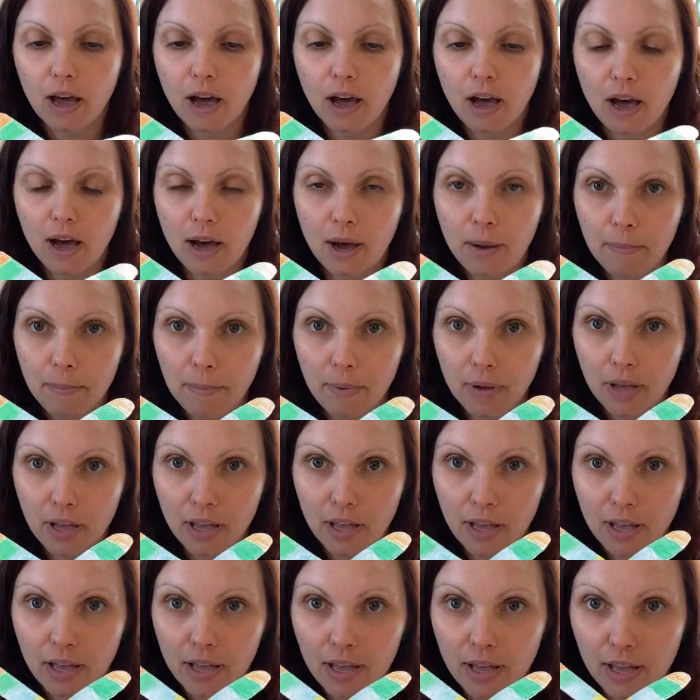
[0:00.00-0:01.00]
up
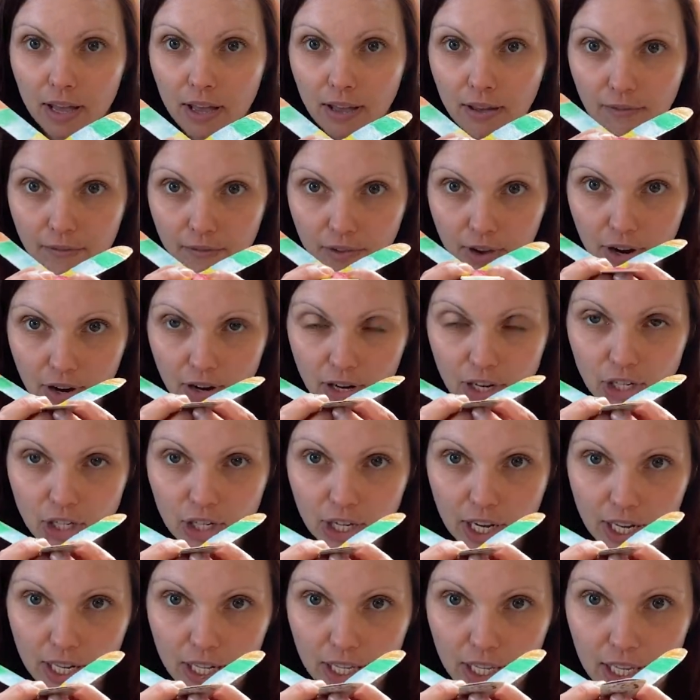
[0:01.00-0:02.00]
very
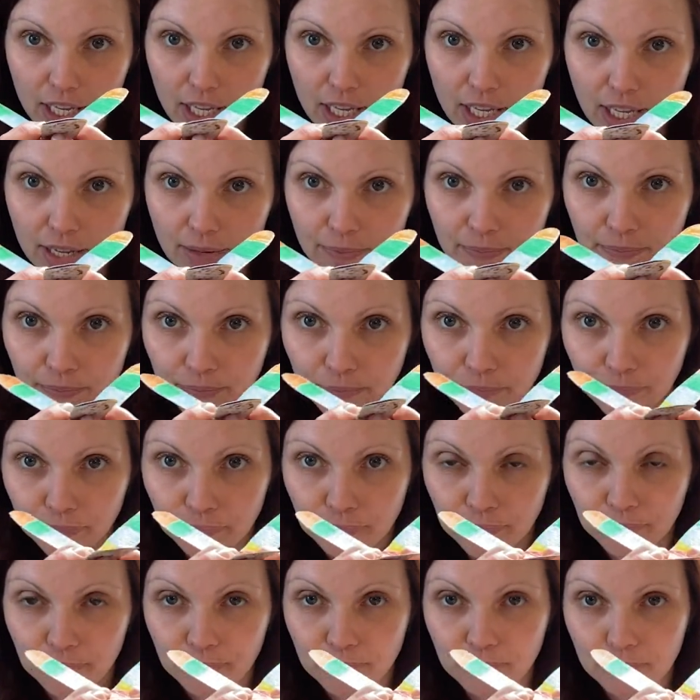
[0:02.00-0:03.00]
gently,
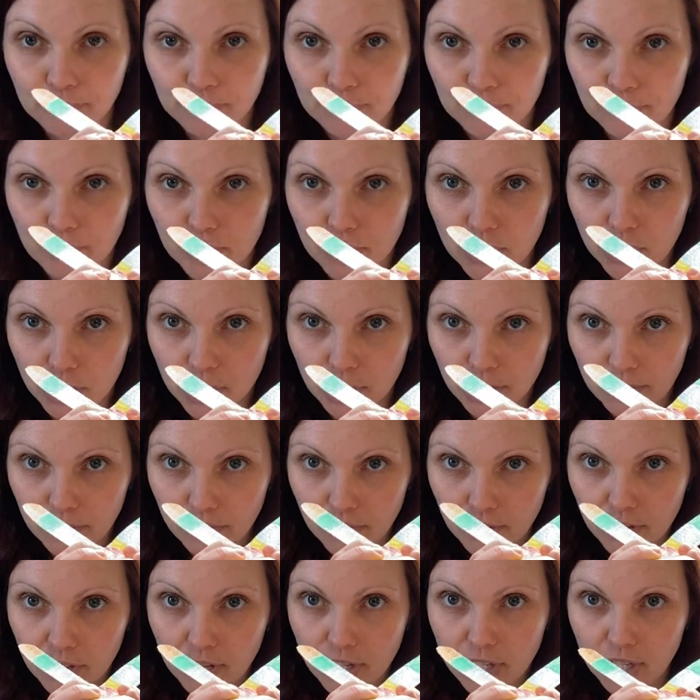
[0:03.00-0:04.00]
just
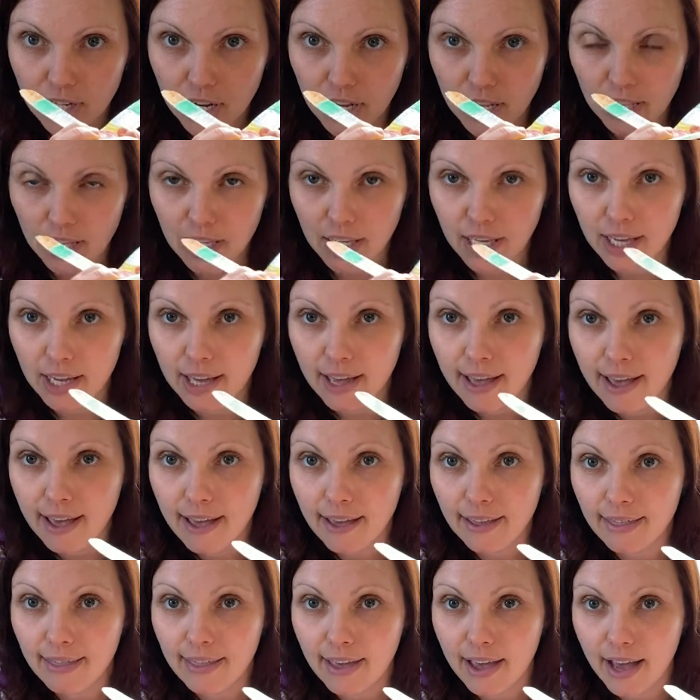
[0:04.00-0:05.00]
very gently,
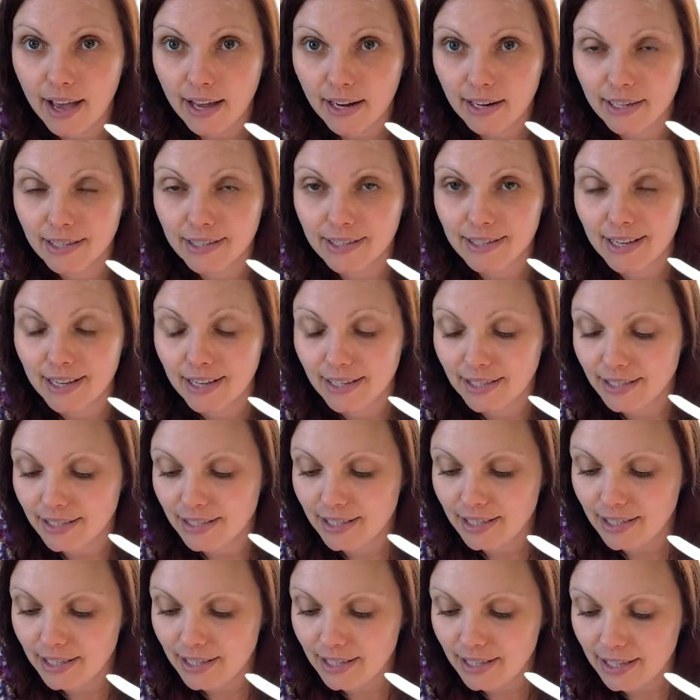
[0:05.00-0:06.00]
that is a
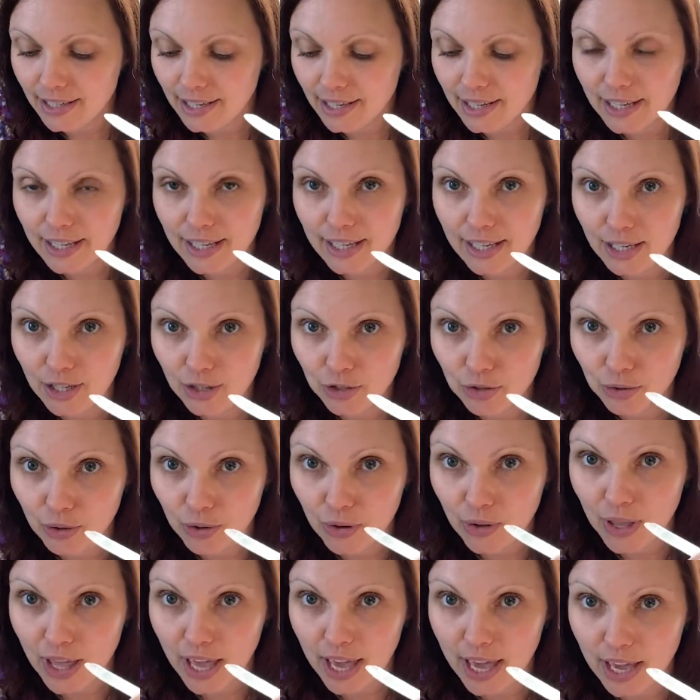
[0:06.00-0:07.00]

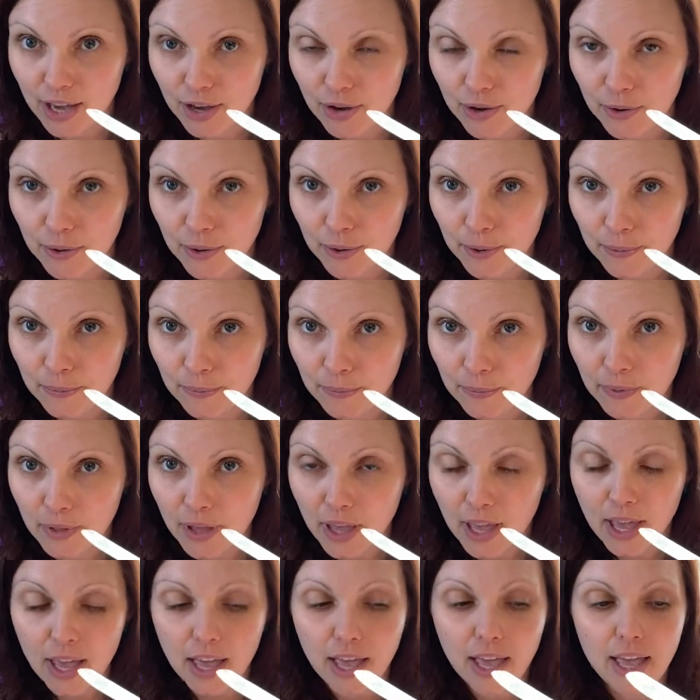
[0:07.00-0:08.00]
dihedral angle.
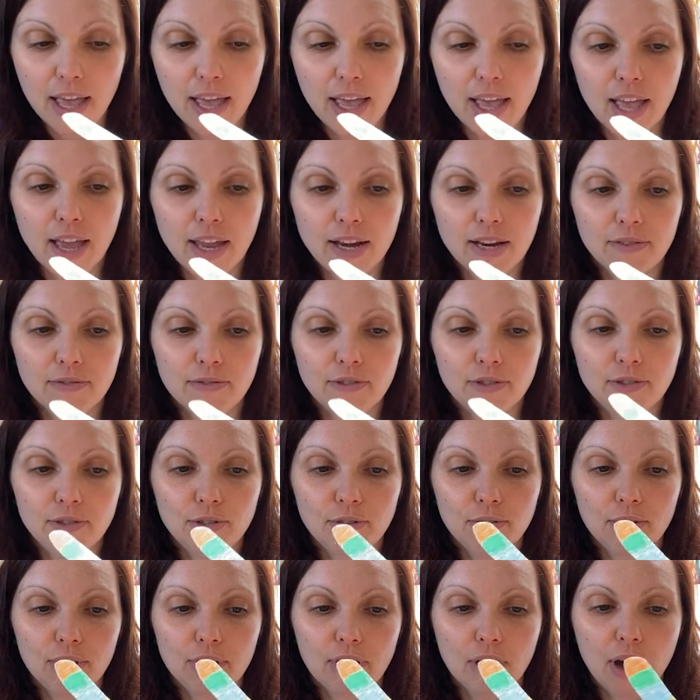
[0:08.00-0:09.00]
And if you
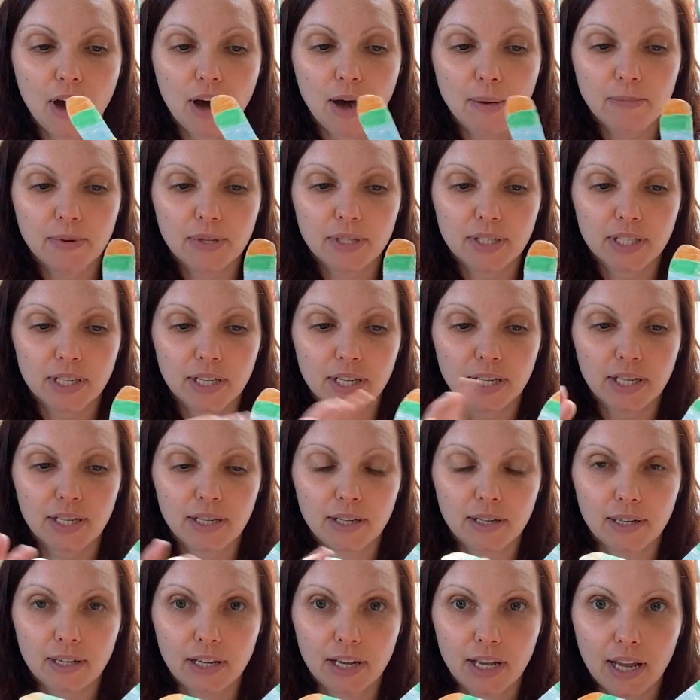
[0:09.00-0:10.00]
do the opposite
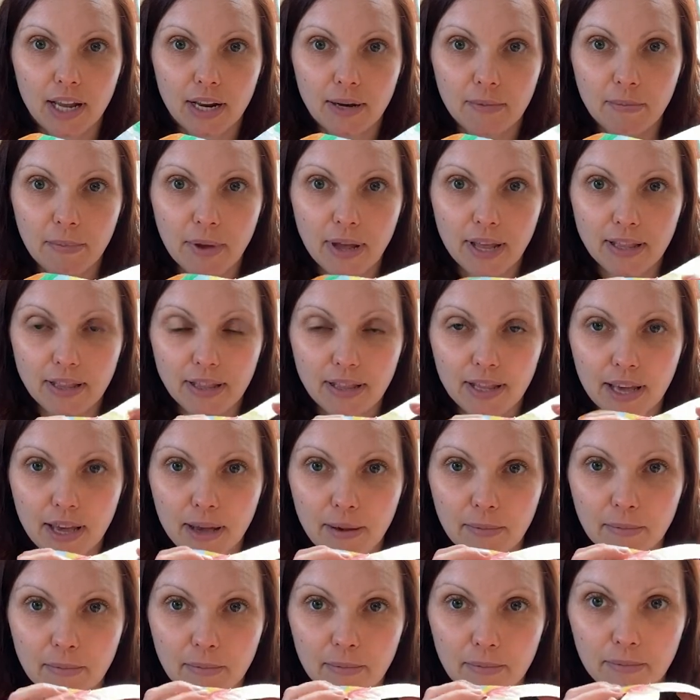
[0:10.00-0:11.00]
and bend
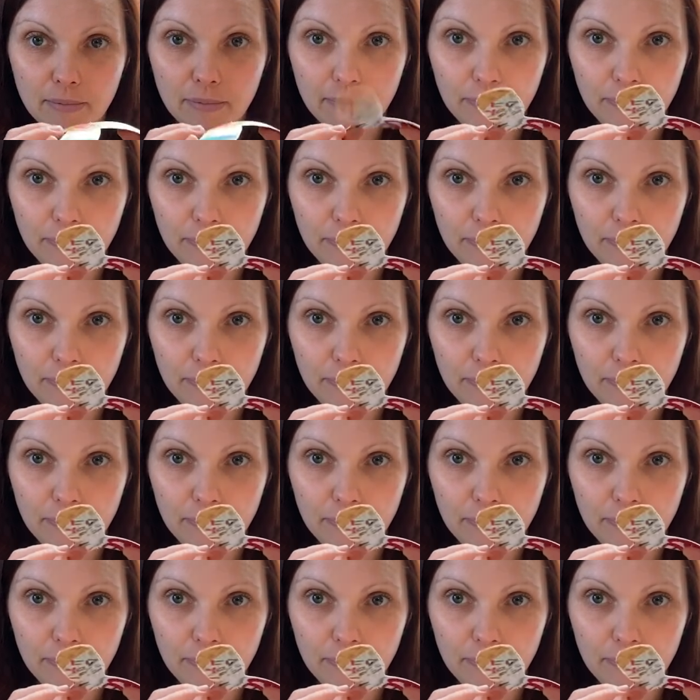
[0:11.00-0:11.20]
them